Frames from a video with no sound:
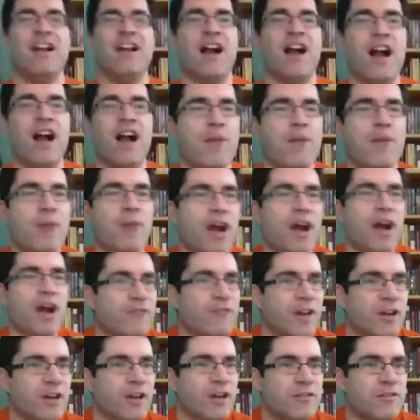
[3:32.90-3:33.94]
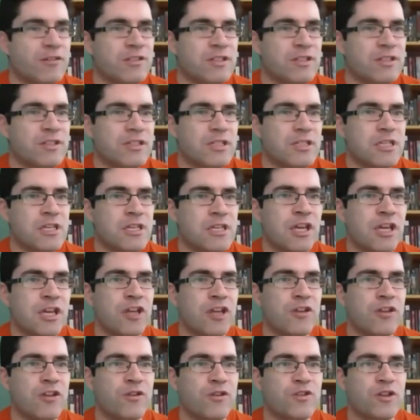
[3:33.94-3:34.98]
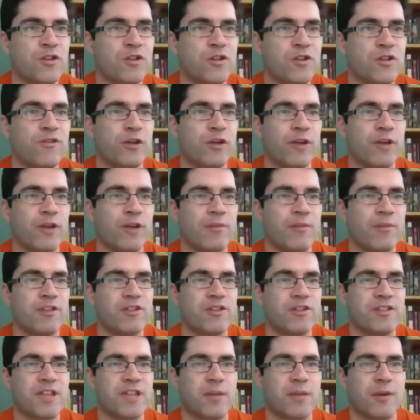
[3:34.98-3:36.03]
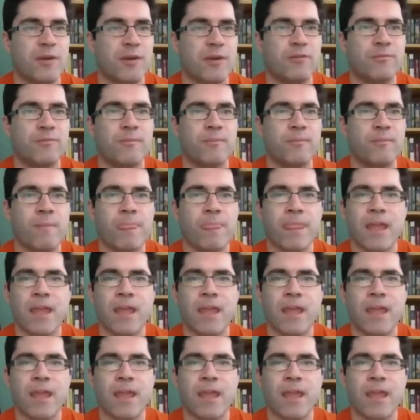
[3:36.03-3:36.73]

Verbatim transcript: I found there's a new video game that just came out. Mm-hmm.